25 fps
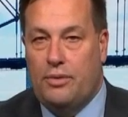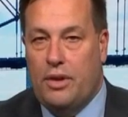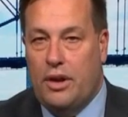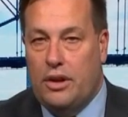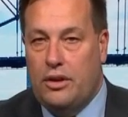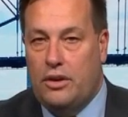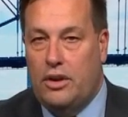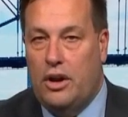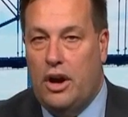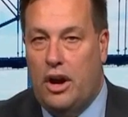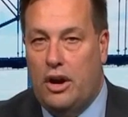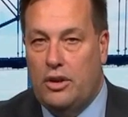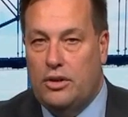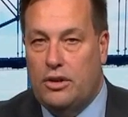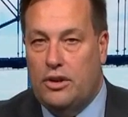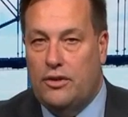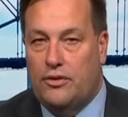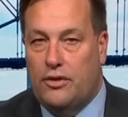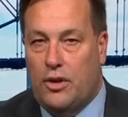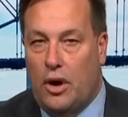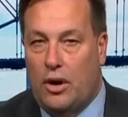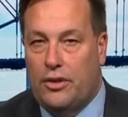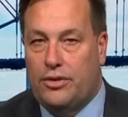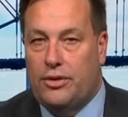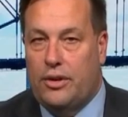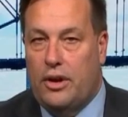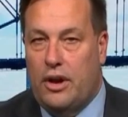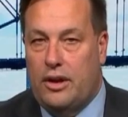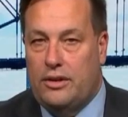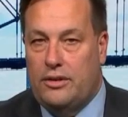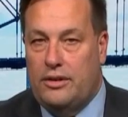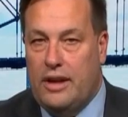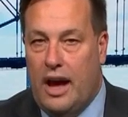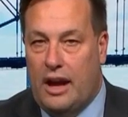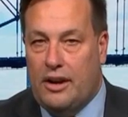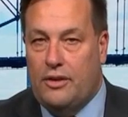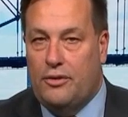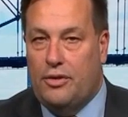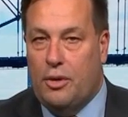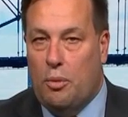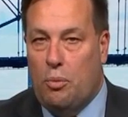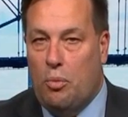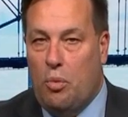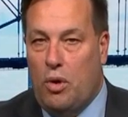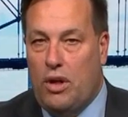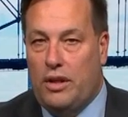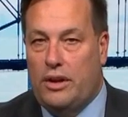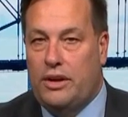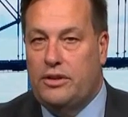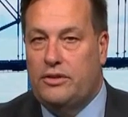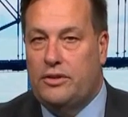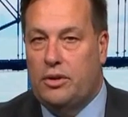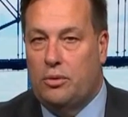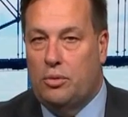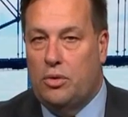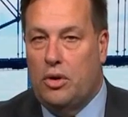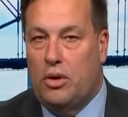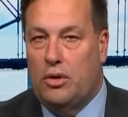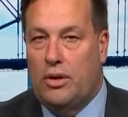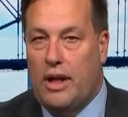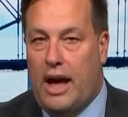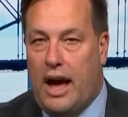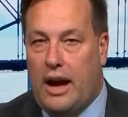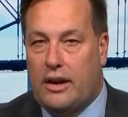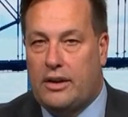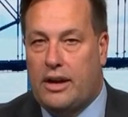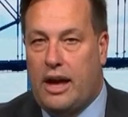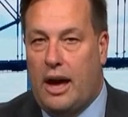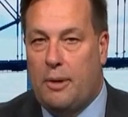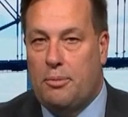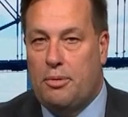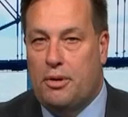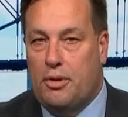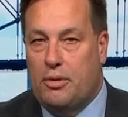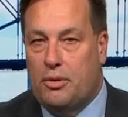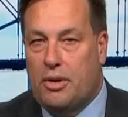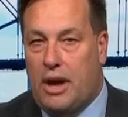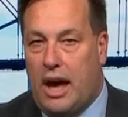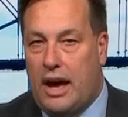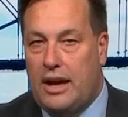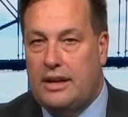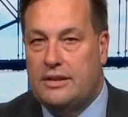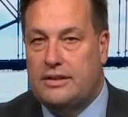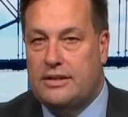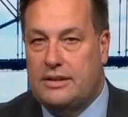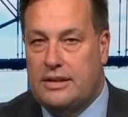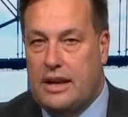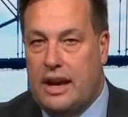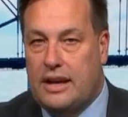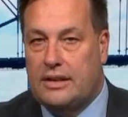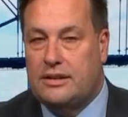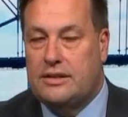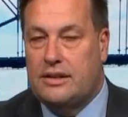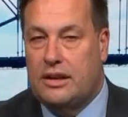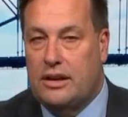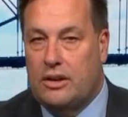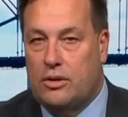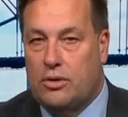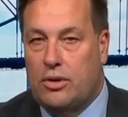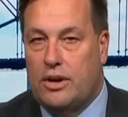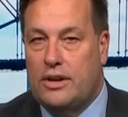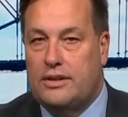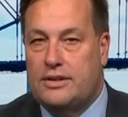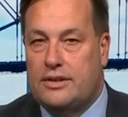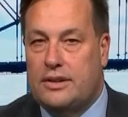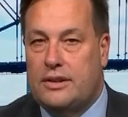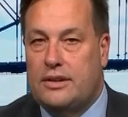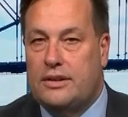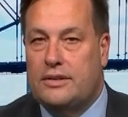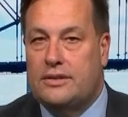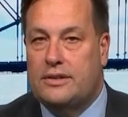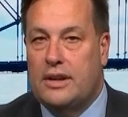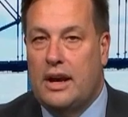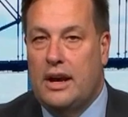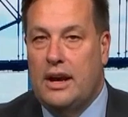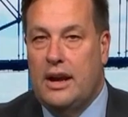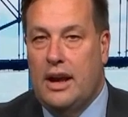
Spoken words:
You've got none of them willing to rule out capital gains tax increases